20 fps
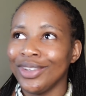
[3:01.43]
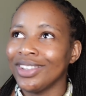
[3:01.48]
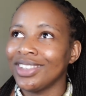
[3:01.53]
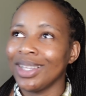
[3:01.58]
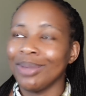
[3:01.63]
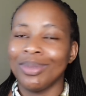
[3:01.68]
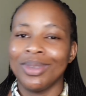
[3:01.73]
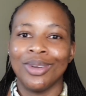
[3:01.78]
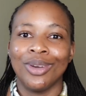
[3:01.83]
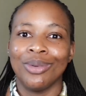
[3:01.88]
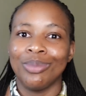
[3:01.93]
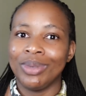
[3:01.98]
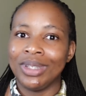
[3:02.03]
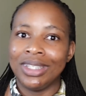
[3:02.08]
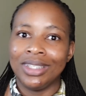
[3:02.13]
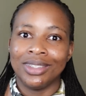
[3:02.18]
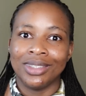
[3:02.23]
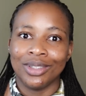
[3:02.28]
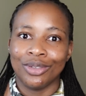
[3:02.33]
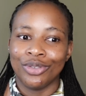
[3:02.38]
something
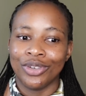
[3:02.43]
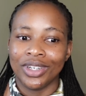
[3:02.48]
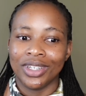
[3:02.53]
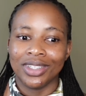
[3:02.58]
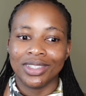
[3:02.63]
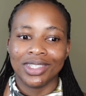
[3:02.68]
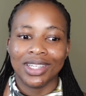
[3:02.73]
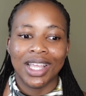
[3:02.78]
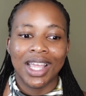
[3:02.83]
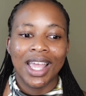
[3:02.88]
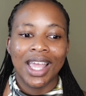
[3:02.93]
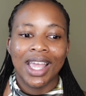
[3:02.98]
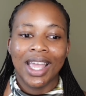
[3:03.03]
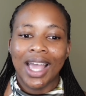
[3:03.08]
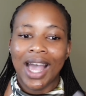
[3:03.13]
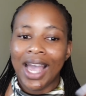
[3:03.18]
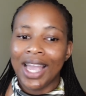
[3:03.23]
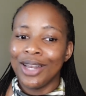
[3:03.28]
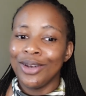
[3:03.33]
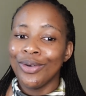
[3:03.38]
completely different.
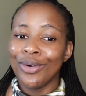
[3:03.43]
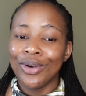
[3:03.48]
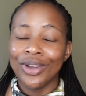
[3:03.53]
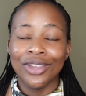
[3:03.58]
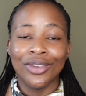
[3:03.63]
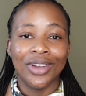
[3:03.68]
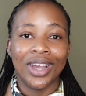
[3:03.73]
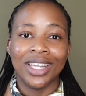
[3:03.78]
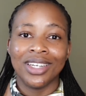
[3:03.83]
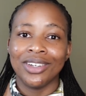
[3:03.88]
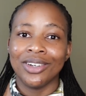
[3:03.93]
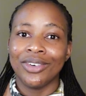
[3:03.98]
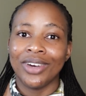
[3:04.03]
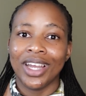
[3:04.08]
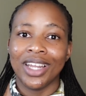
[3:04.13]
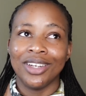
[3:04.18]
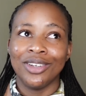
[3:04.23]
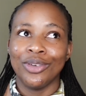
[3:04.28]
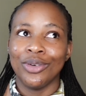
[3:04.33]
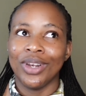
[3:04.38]
I know in your
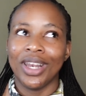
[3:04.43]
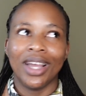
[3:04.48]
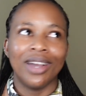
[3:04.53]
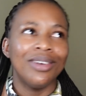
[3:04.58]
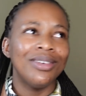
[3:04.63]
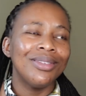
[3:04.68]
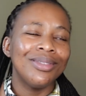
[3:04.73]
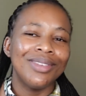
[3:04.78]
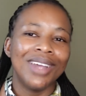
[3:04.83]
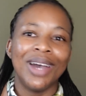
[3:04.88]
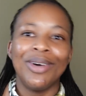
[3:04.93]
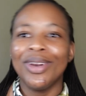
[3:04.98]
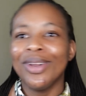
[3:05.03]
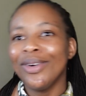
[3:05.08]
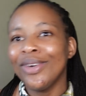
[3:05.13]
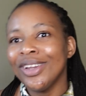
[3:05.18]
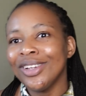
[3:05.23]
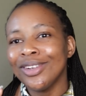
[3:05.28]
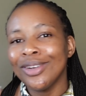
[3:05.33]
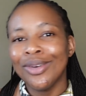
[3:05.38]
undergrad you were like, I want to
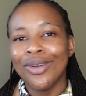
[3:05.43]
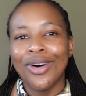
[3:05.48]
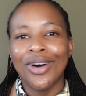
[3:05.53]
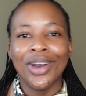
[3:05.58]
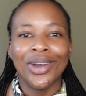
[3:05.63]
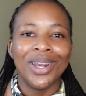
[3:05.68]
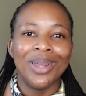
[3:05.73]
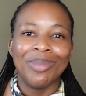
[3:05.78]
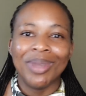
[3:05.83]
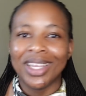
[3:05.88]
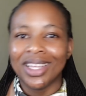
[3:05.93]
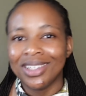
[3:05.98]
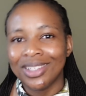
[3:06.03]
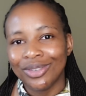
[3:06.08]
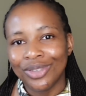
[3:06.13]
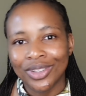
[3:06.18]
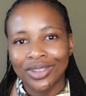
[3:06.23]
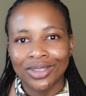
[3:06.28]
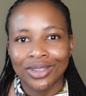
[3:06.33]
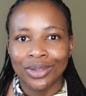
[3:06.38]
go into law, I want to make a
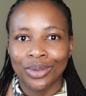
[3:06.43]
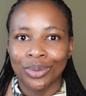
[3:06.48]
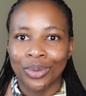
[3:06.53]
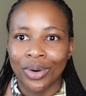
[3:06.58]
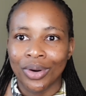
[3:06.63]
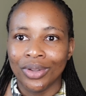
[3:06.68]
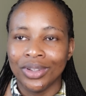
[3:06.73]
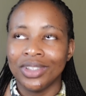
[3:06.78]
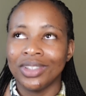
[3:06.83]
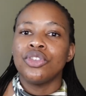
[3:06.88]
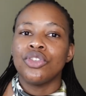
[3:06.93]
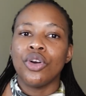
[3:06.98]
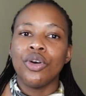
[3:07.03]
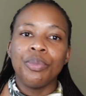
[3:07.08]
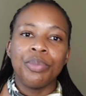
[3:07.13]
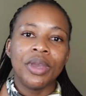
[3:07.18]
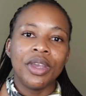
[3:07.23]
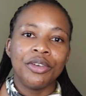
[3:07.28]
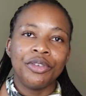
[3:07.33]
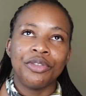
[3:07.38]
difference to the world.
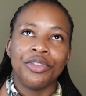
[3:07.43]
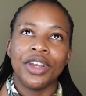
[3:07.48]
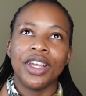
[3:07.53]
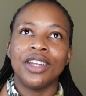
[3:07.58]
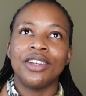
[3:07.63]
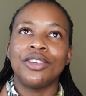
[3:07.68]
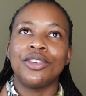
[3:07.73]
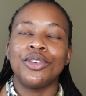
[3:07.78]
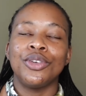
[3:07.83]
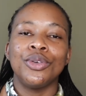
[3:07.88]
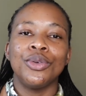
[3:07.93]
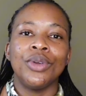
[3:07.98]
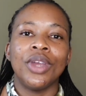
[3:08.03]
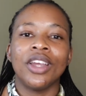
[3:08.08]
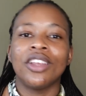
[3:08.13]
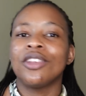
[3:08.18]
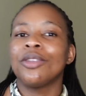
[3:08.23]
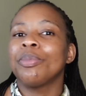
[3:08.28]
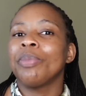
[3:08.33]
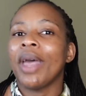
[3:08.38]
Don't be afraid to
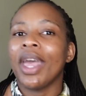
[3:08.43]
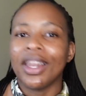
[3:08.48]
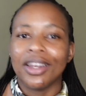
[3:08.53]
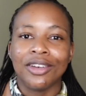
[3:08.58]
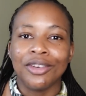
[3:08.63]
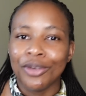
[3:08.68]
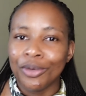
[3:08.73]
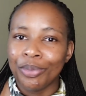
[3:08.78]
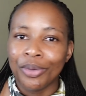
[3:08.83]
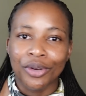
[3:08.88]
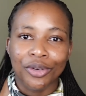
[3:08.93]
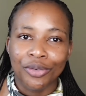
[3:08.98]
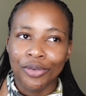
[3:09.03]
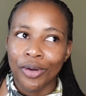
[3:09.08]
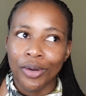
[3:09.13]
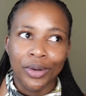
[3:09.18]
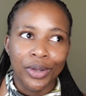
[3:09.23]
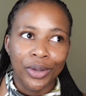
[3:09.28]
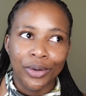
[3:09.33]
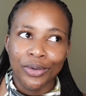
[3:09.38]
expand your
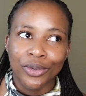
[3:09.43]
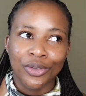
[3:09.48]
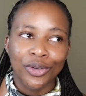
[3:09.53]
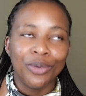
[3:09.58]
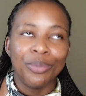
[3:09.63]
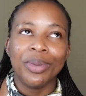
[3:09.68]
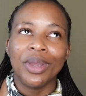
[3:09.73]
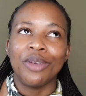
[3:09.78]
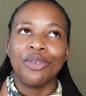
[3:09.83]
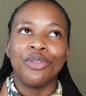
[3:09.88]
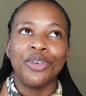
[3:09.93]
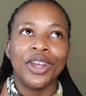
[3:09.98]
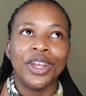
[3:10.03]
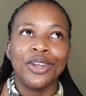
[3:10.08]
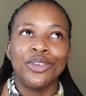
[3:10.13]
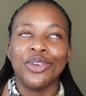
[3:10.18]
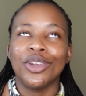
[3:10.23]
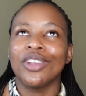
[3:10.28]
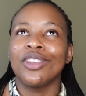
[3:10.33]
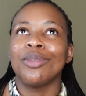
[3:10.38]
portfolio. Don't be
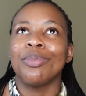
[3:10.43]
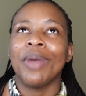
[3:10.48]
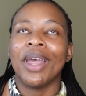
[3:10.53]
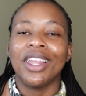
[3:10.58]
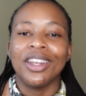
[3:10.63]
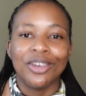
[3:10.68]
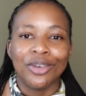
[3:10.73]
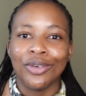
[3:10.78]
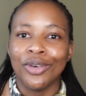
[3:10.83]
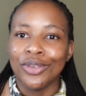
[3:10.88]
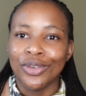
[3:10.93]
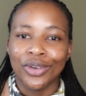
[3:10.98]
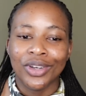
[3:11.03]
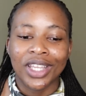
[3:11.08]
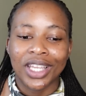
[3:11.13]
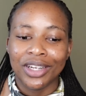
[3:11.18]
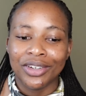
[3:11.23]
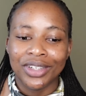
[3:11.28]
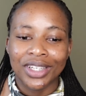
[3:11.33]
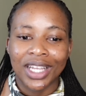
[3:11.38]
afraid to expand on your
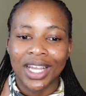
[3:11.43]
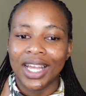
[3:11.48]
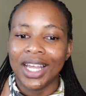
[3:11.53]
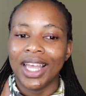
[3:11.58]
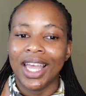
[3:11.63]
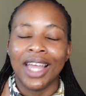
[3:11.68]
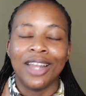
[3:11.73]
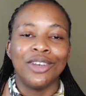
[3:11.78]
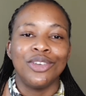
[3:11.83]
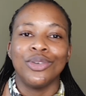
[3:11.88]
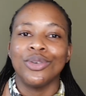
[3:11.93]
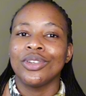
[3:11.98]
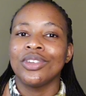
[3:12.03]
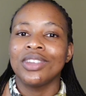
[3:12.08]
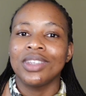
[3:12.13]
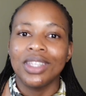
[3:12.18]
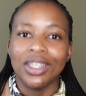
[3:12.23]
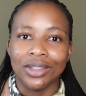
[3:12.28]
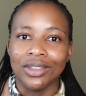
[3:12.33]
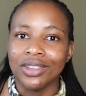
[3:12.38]
career and your
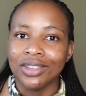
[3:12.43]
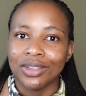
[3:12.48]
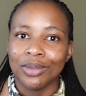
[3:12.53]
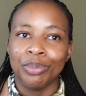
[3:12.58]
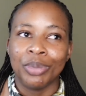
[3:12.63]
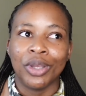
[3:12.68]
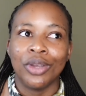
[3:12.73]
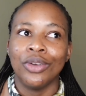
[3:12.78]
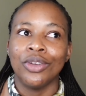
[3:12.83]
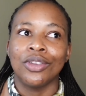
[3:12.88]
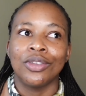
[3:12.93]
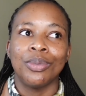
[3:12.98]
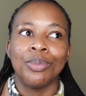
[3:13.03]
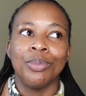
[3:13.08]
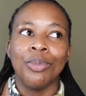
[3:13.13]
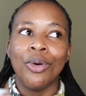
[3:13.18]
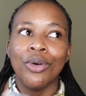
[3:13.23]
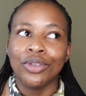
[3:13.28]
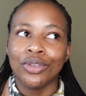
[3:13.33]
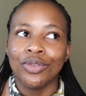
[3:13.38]
skills, because
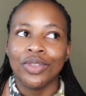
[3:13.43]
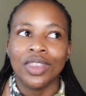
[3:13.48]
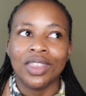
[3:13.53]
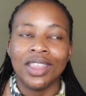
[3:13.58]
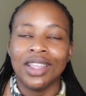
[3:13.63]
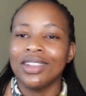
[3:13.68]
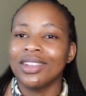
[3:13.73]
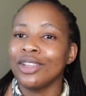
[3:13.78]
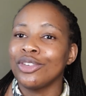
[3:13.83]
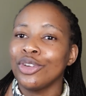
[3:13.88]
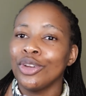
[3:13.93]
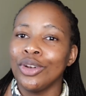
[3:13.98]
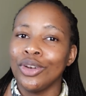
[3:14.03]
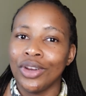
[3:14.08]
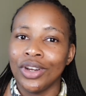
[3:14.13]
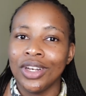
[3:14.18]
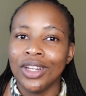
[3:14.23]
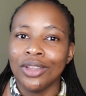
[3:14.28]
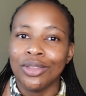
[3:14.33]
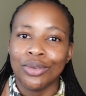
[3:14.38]
most of the things that you're
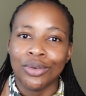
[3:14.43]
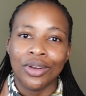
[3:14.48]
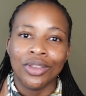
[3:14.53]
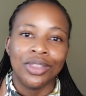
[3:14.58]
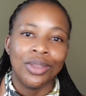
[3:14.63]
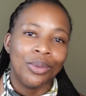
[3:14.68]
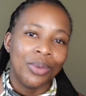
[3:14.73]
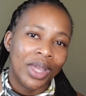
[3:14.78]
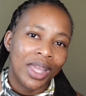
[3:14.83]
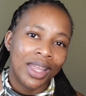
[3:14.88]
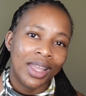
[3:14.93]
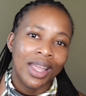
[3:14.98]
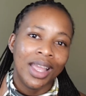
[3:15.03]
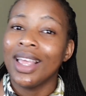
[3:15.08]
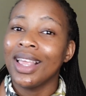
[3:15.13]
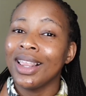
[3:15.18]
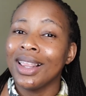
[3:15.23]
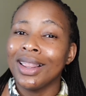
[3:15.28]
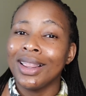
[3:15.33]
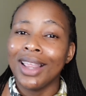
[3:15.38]
learning throughout the way,
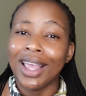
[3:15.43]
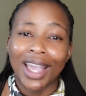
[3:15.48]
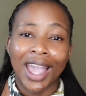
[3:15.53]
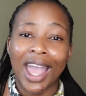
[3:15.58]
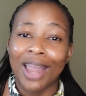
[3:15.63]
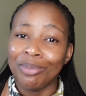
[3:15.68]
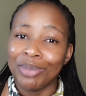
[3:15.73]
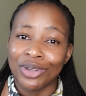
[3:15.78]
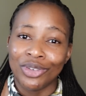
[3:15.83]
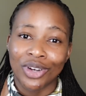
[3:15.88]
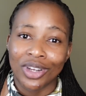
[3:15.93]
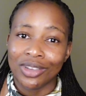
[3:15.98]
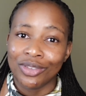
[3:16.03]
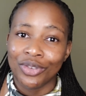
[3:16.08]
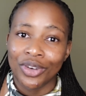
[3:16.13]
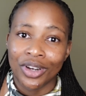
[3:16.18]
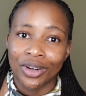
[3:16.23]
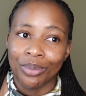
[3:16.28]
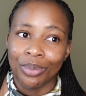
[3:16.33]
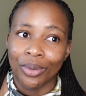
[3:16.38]
they can be
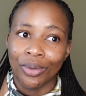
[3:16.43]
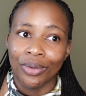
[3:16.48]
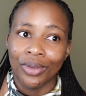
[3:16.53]
transferable.